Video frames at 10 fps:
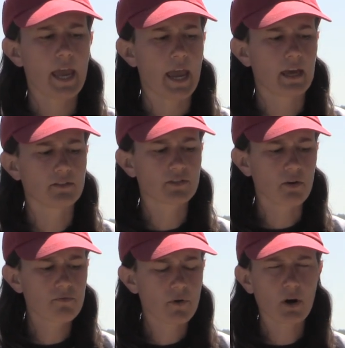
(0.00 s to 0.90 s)
And
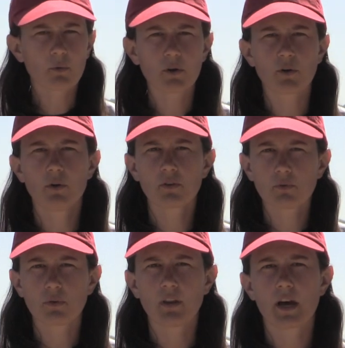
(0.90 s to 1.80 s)
so far we're going
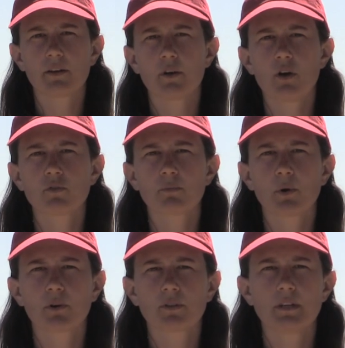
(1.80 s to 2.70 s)
through a lot of
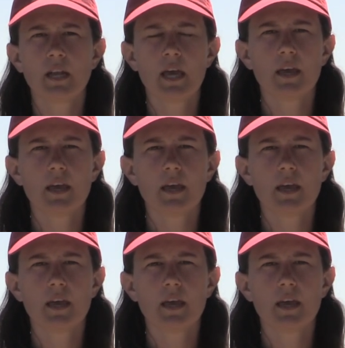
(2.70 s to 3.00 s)
overburden